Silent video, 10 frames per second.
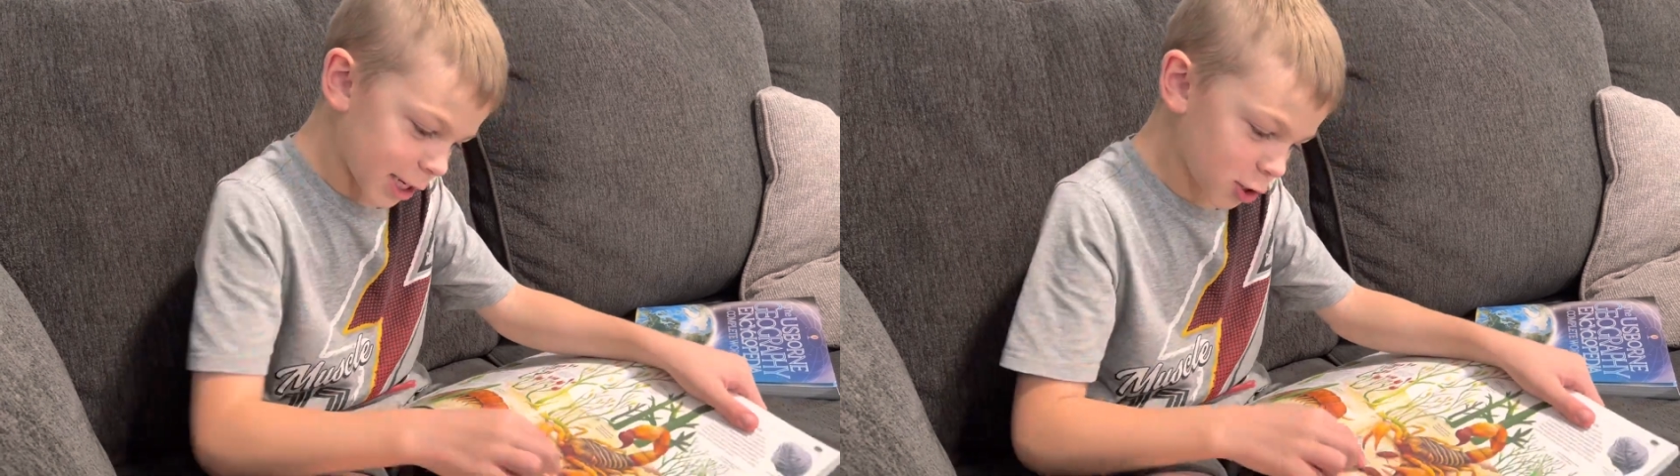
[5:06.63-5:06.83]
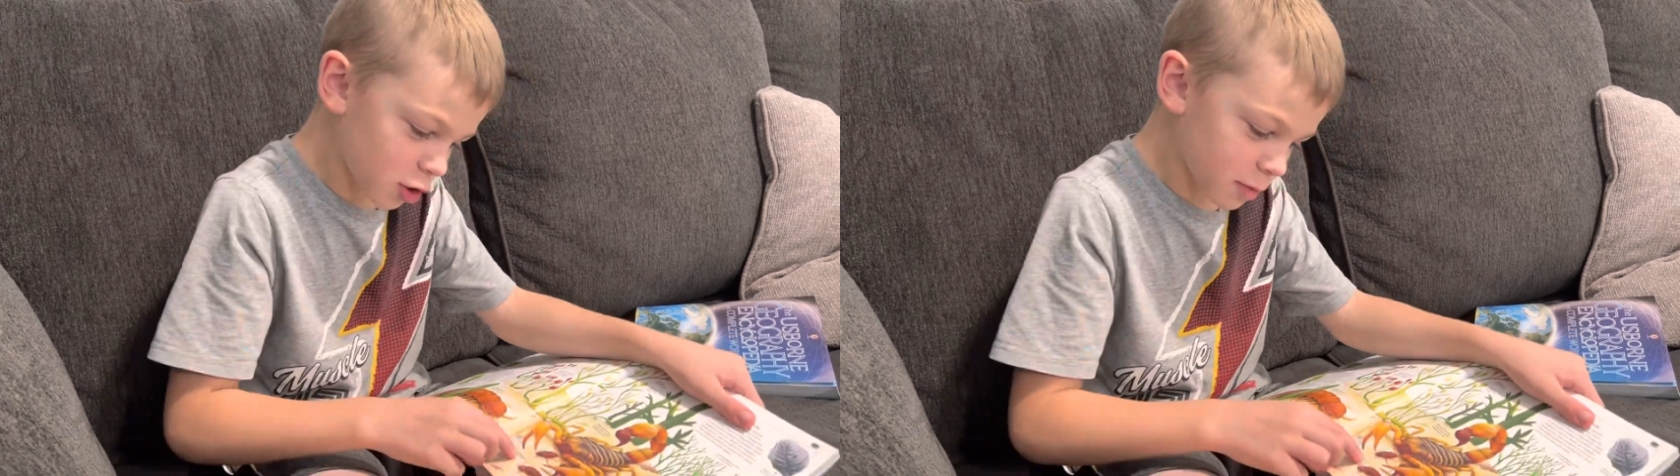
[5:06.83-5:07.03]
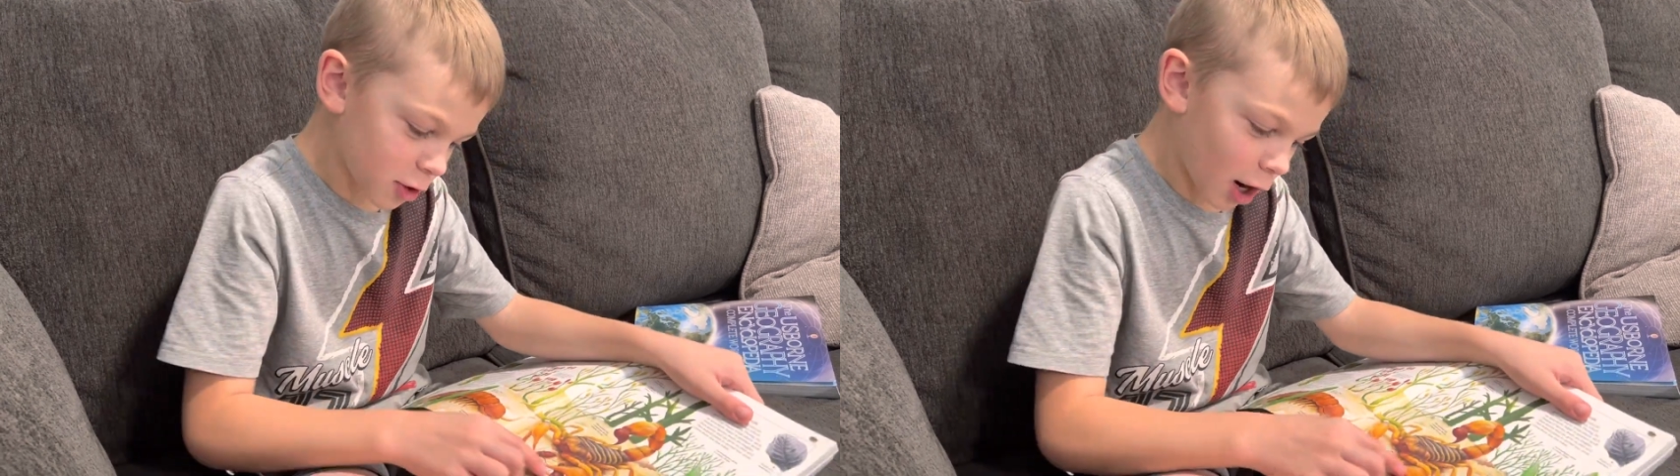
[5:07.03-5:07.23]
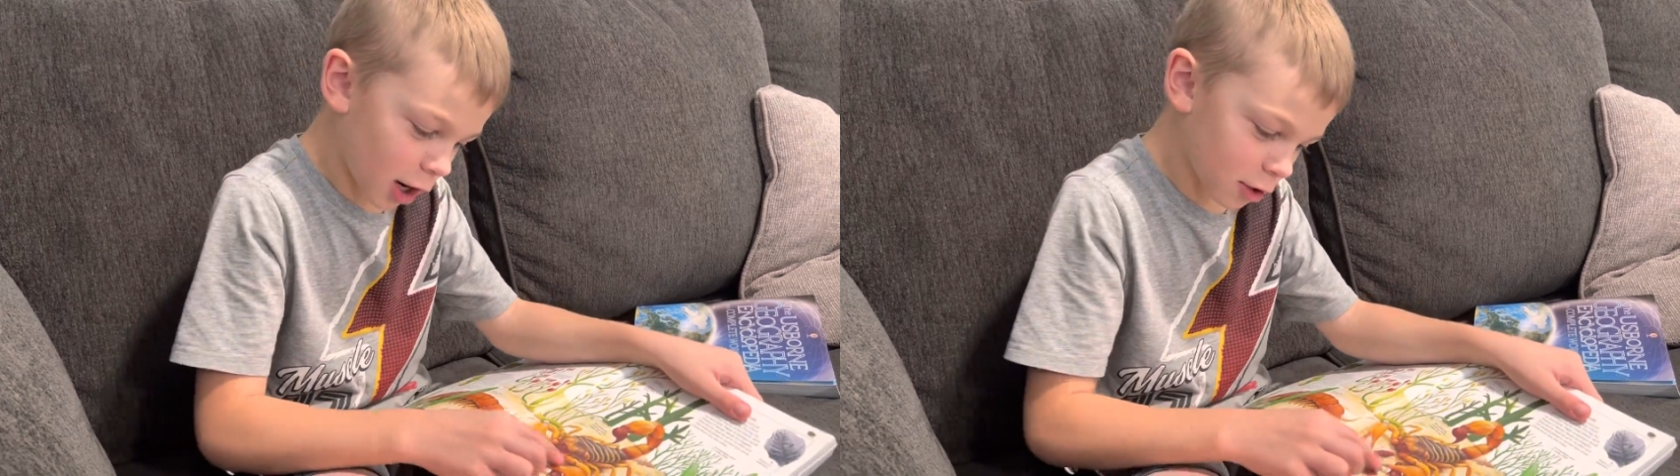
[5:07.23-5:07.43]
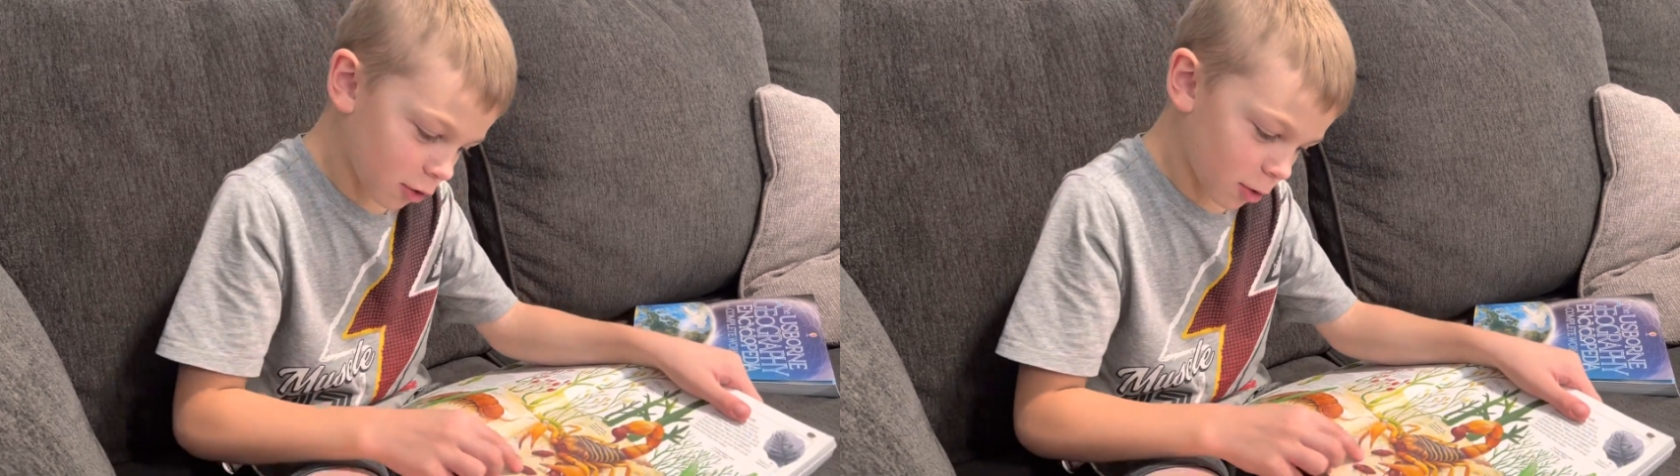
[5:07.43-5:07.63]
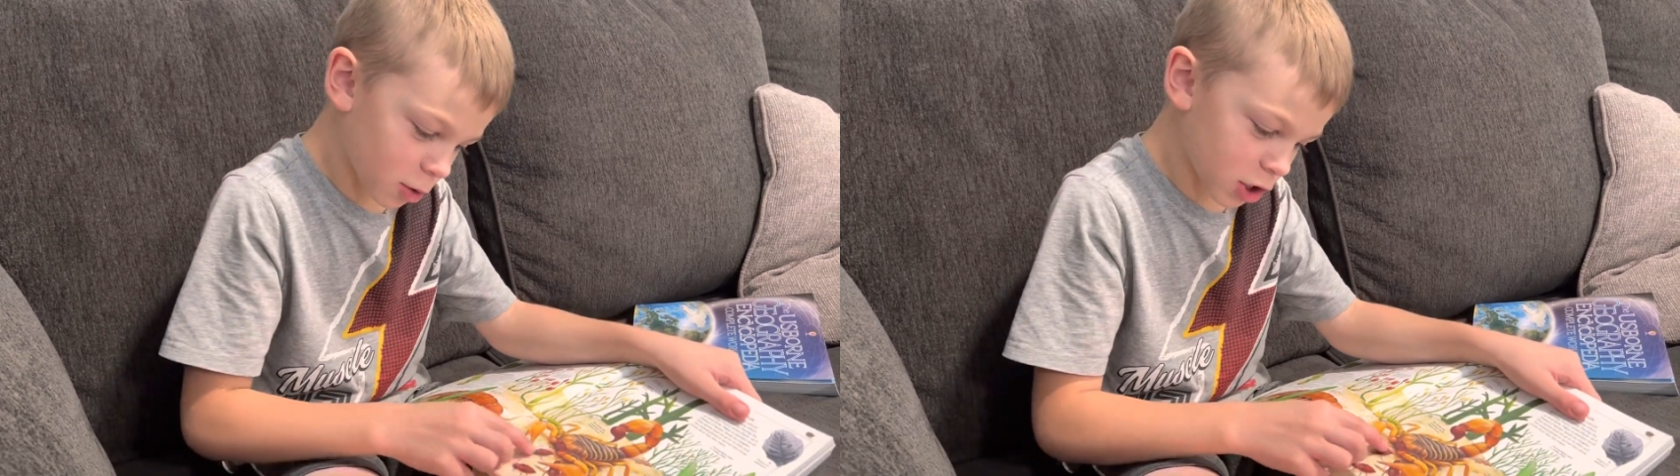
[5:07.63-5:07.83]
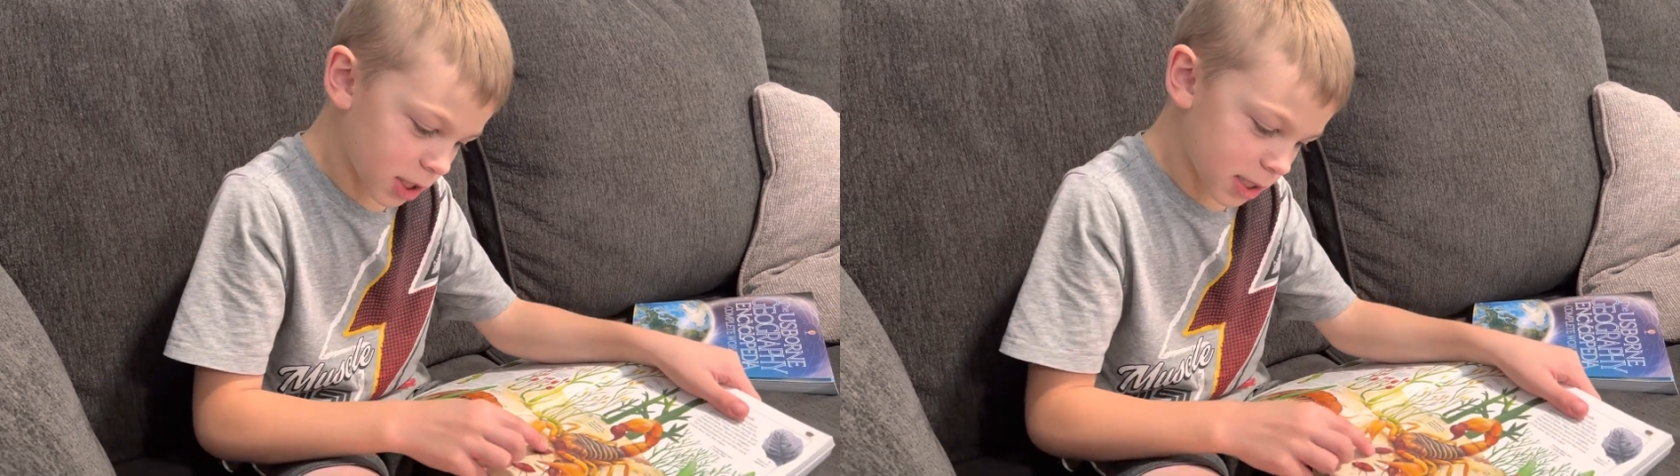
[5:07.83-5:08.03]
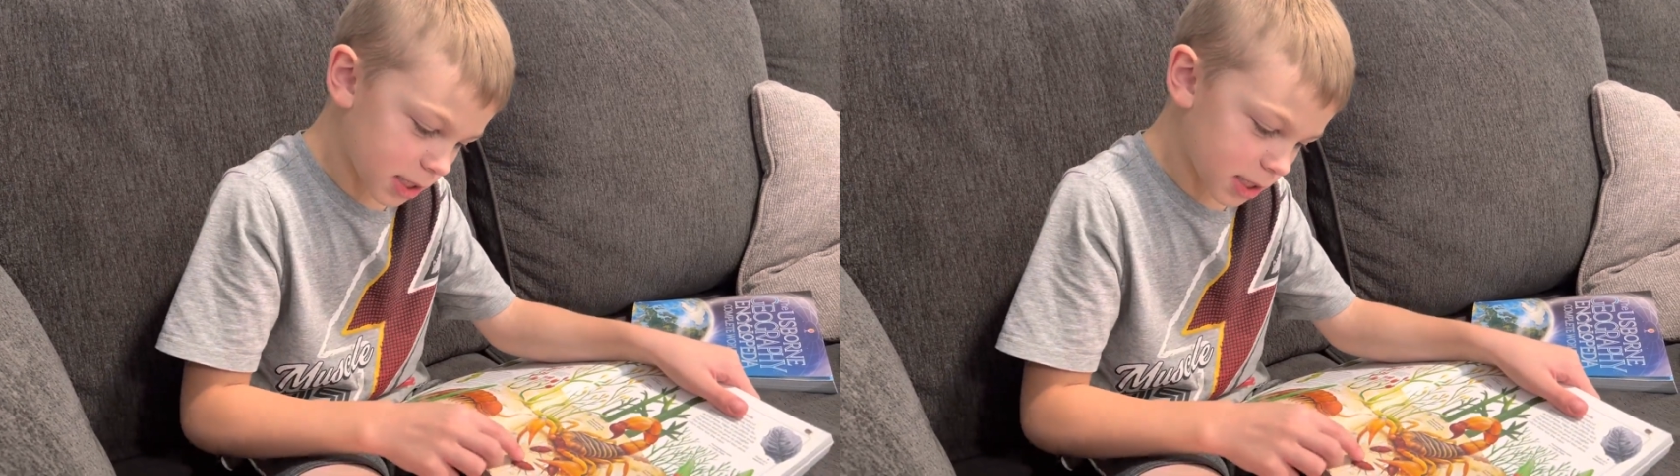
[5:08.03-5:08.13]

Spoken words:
are some cockroaches.